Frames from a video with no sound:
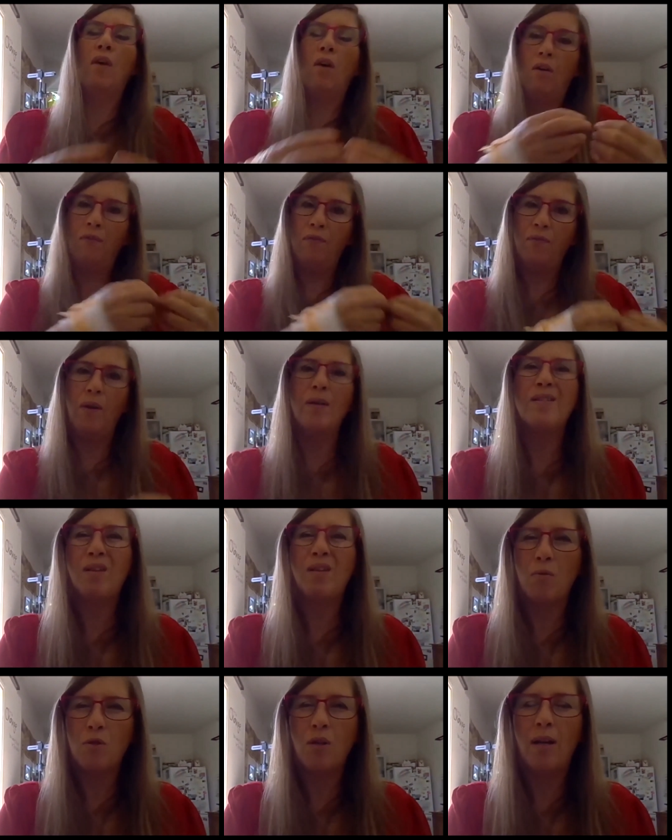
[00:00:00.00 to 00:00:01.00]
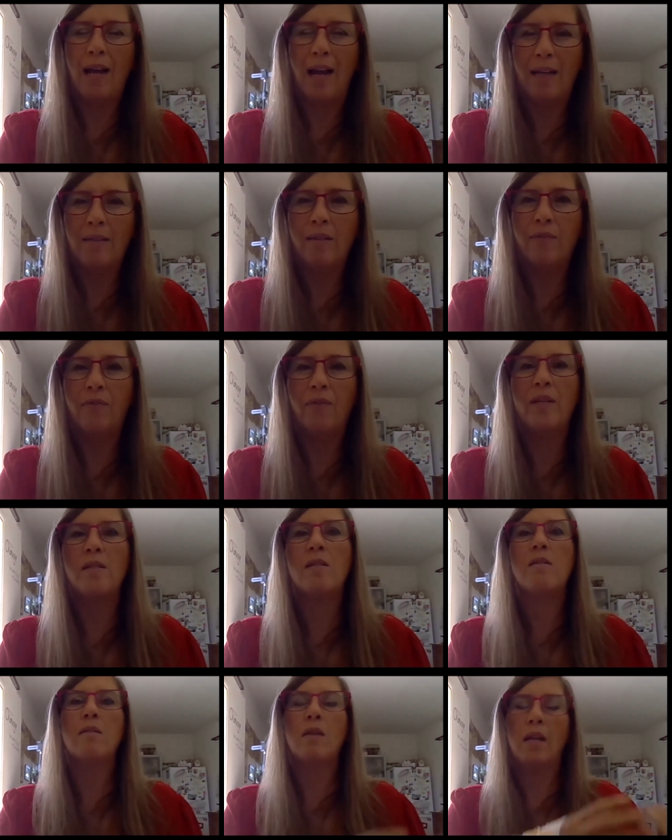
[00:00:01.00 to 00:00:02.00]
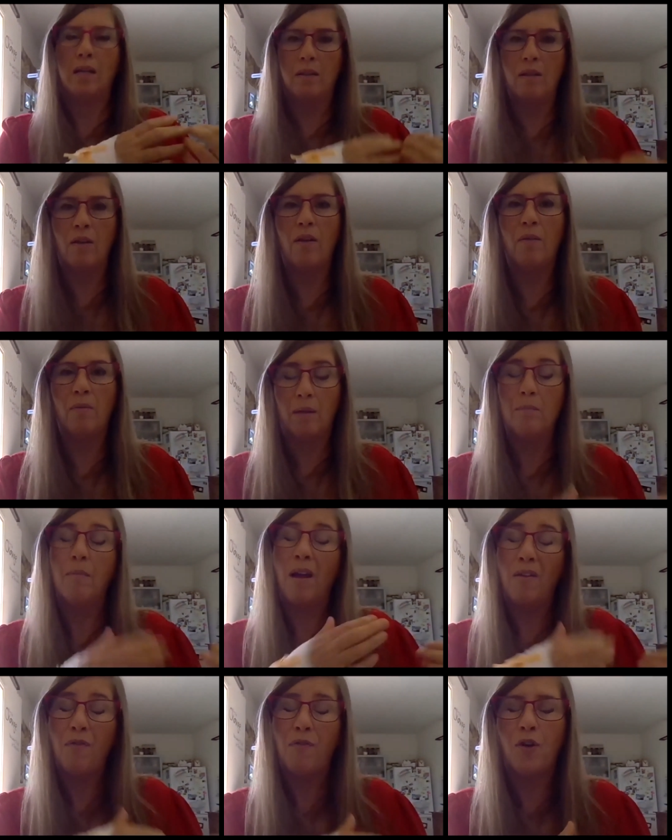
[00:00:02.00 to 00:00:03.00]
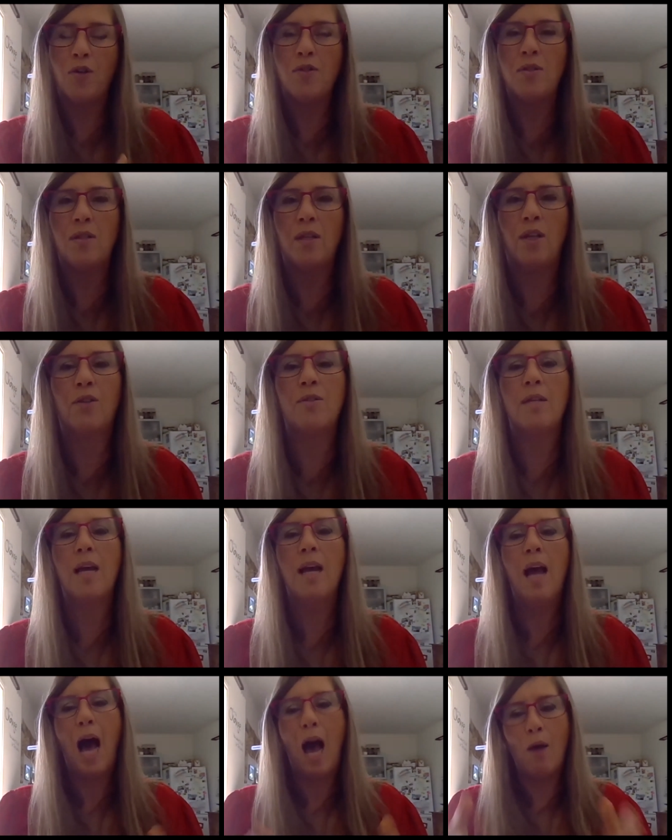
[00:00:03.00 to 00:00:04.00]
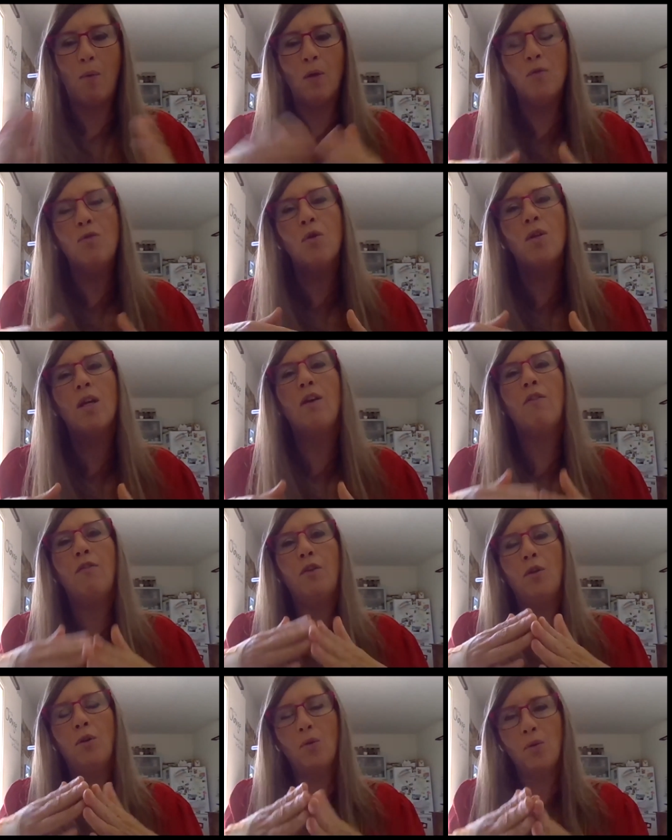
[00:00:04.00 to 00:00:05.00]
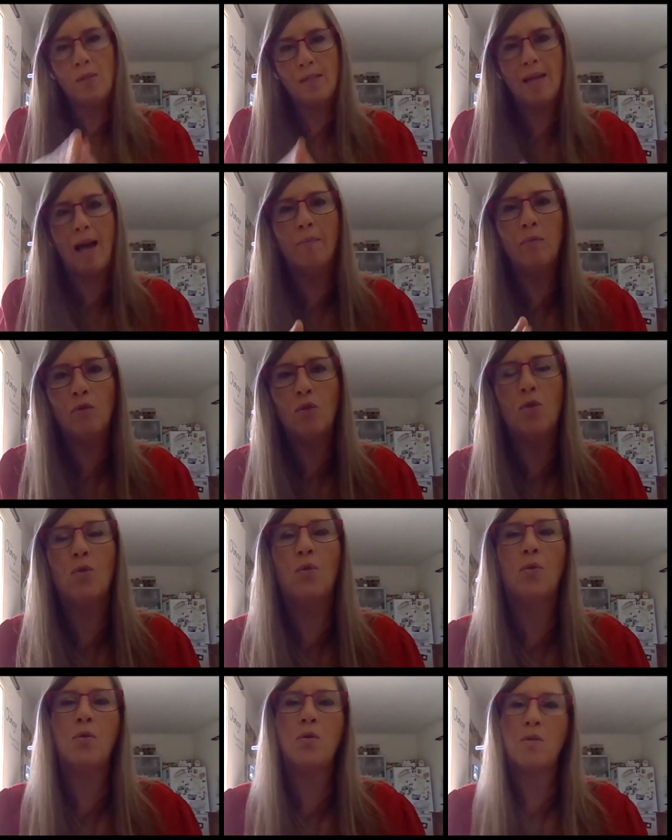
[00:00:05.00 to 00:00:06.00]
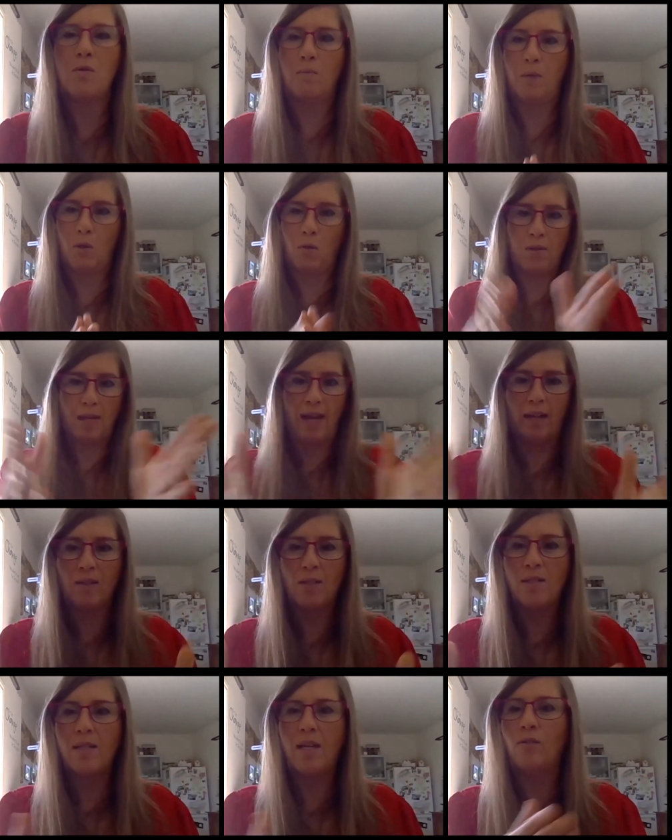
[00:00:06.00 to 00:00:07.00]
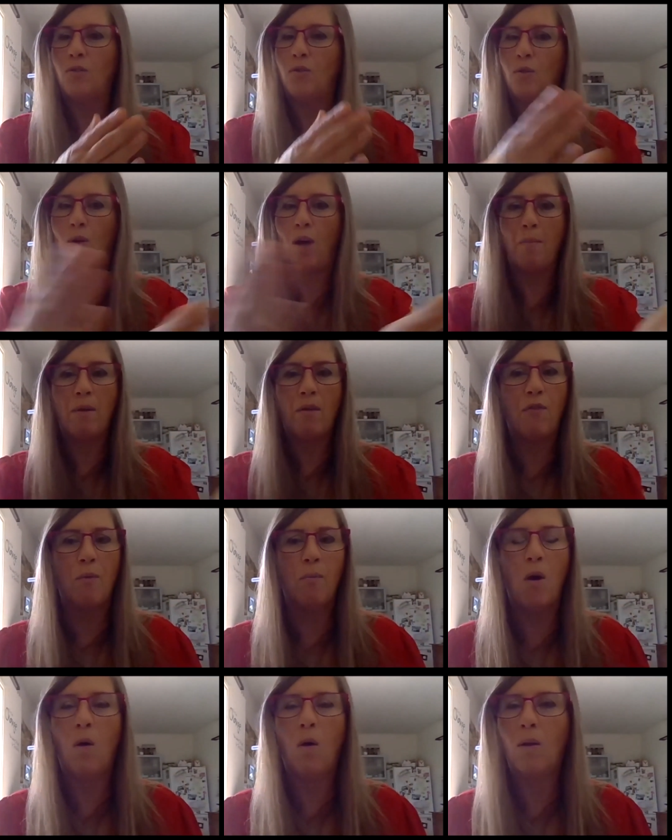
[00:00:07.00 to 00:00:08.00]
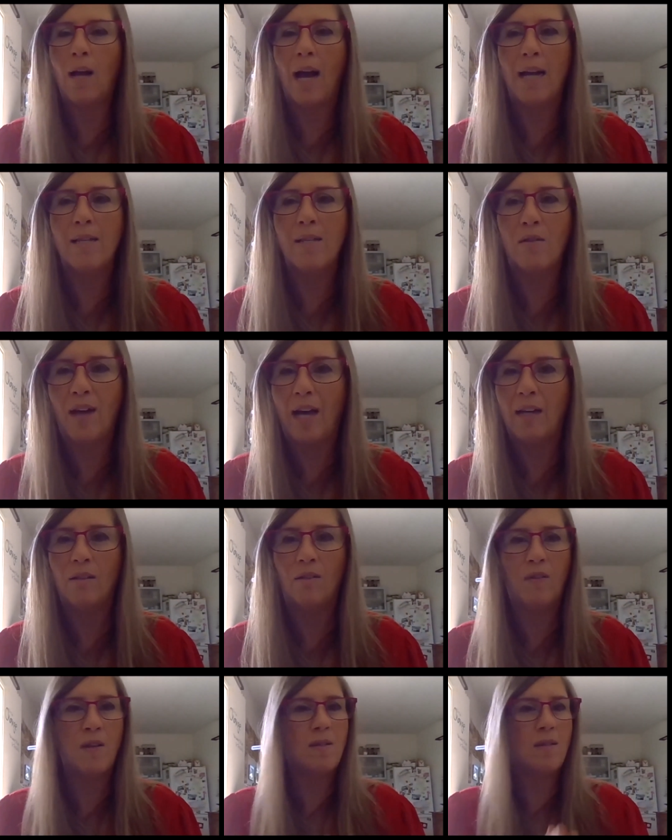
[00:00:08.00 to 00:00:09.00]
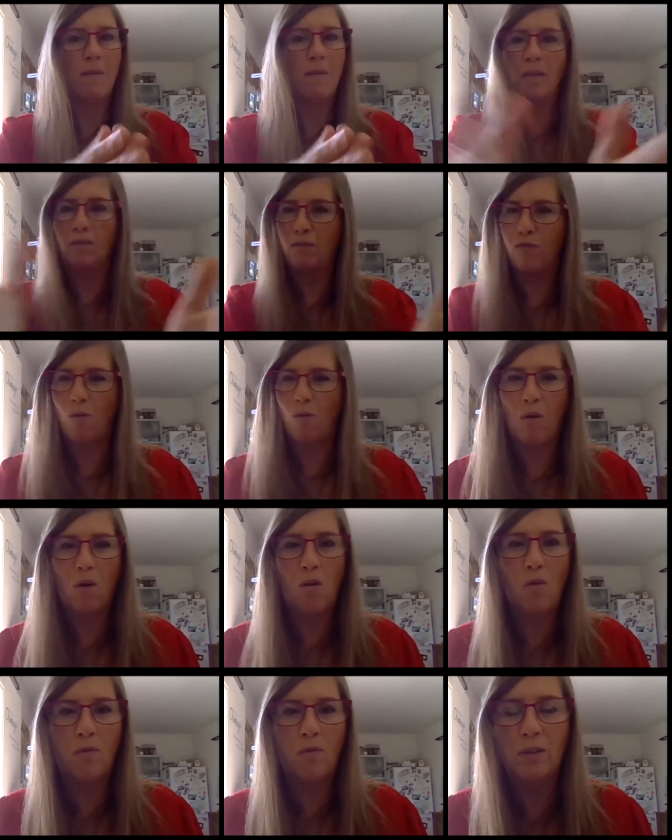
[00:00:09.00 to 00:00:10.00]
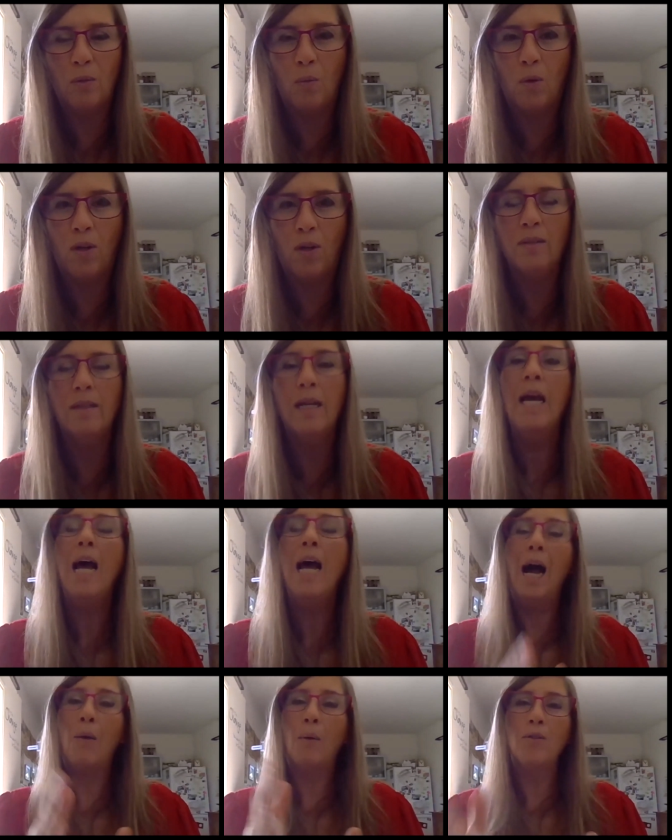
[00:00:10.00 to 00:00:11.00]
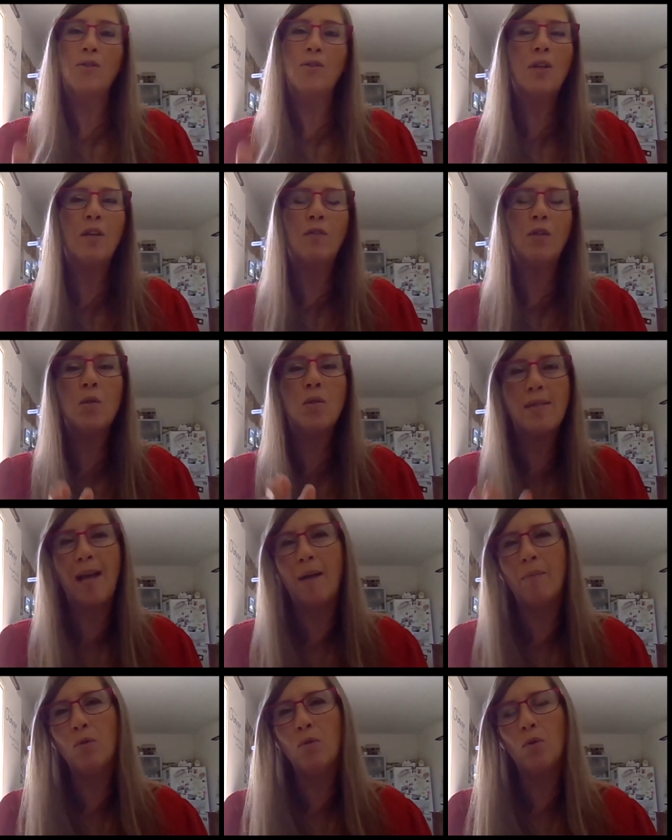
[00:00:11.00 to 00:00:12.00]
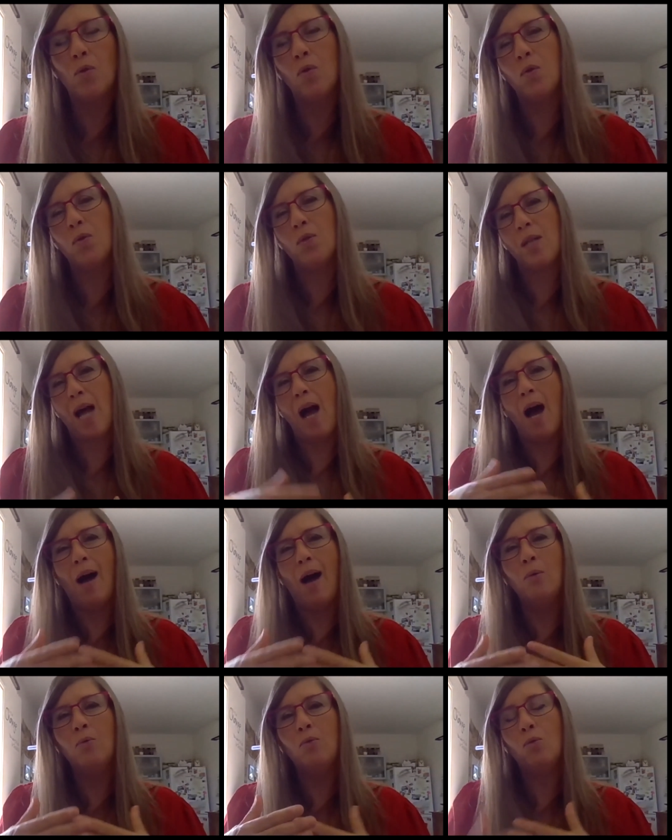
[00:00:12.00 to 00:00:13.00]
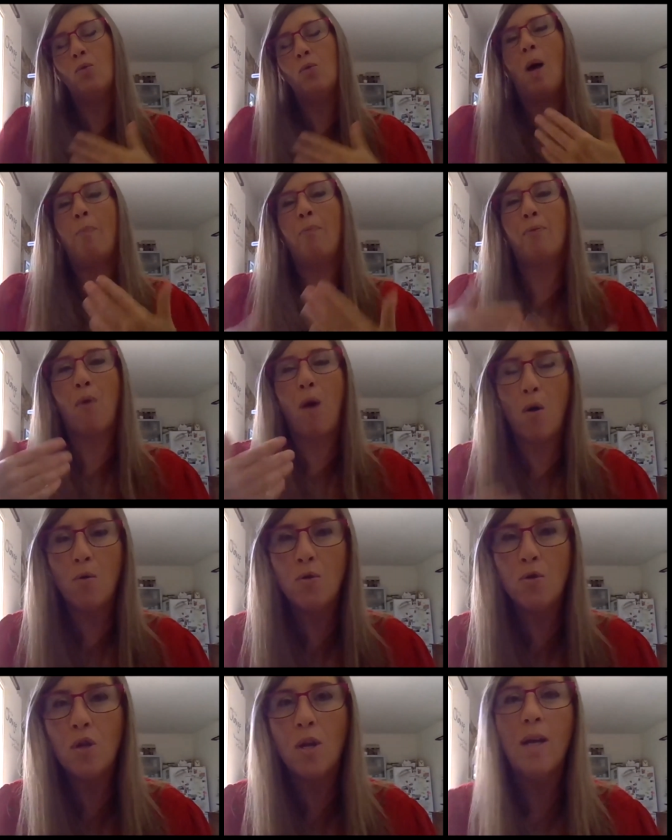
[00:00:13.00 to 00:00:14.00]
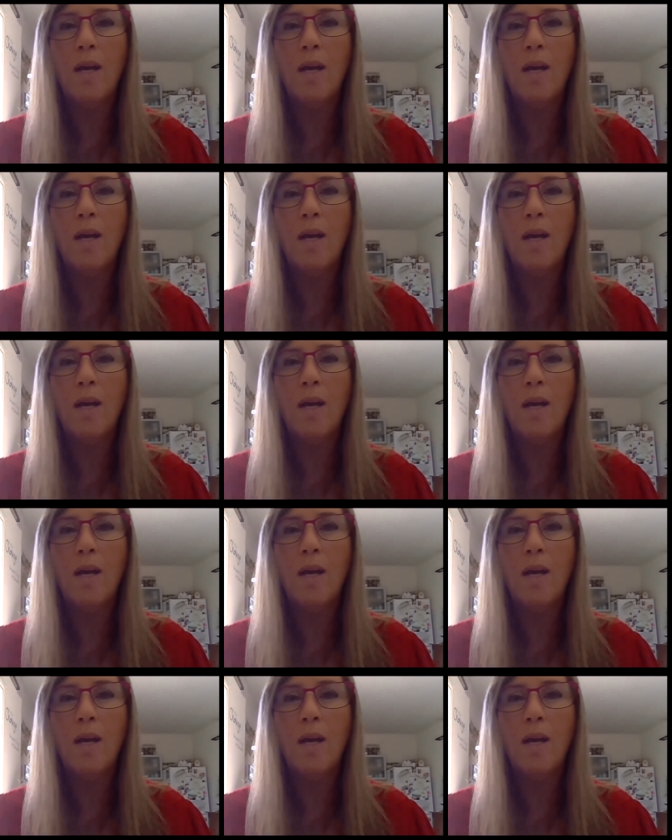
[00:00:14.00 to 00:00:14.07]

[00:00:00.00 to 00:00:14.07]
of a social activist in my first years, I want to give you some tools, because I understand that you're coming from all kinds of activism and from all over the world. I want to give you some tools how to approach